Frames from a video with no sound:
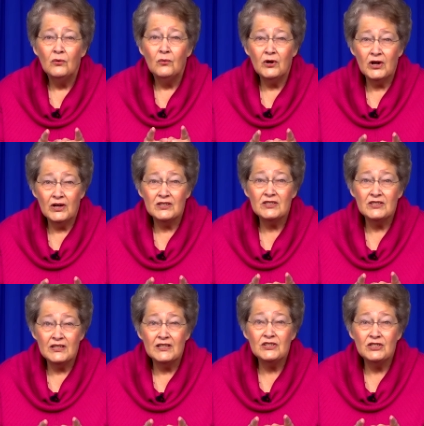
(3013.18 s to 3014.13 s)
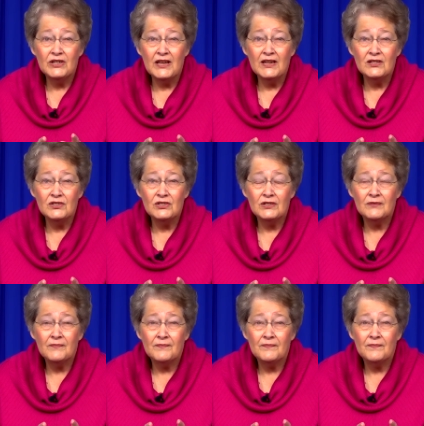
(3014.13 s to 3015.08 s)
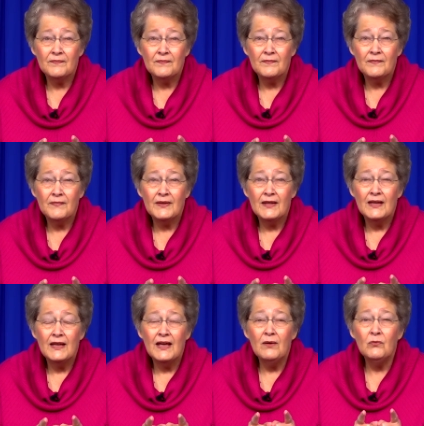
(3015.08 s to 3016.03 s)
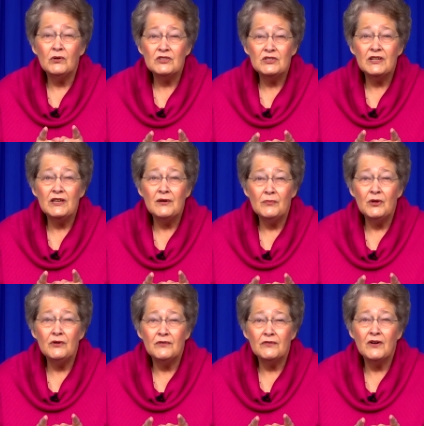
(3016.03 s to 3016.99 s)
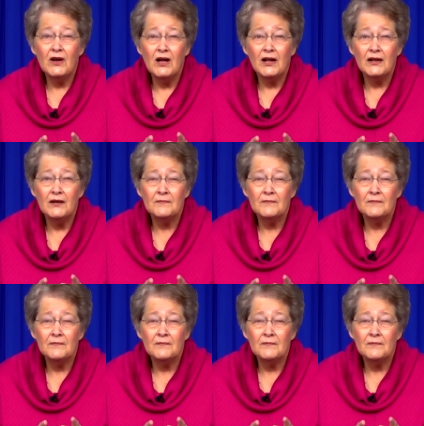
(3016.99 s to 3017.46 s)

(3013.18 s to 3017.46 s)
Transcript: we're going to see a change and we'll see a move of God.